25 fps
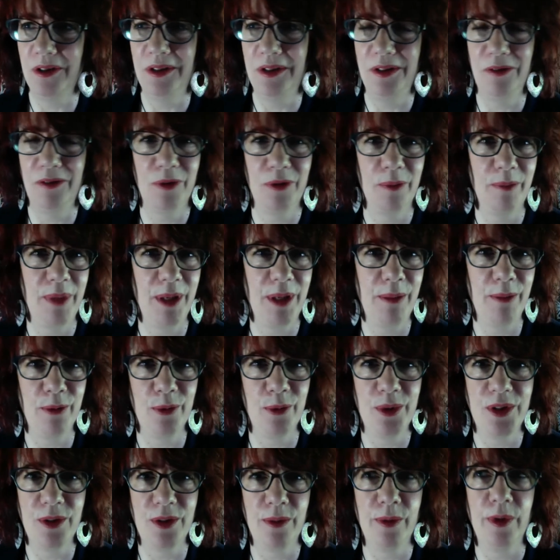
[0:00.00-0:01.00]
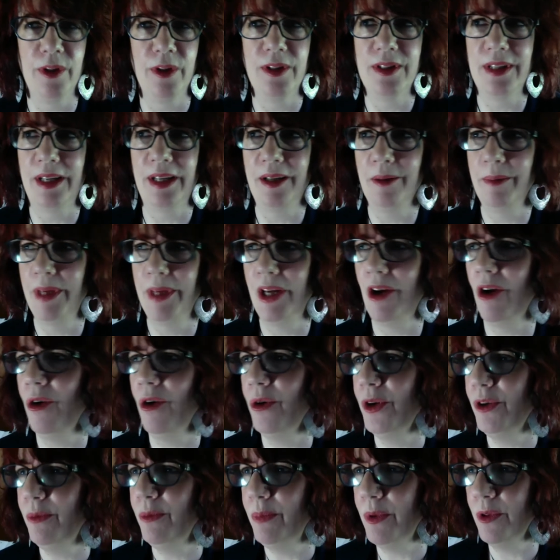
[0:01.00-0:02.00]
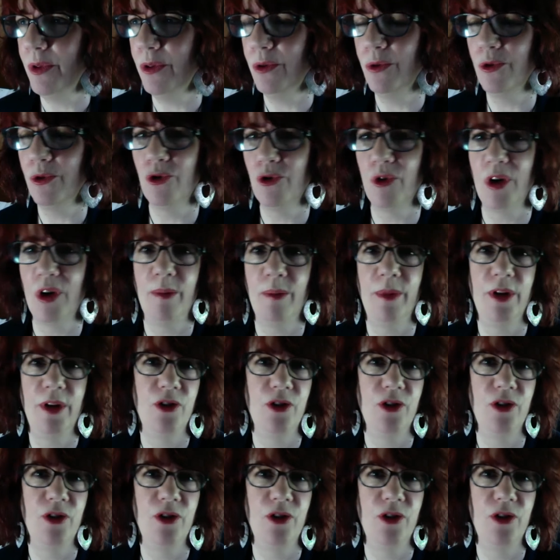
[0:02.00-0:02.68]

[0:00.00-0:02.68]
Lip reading: Different people would say to me, oh, you've been through trauma.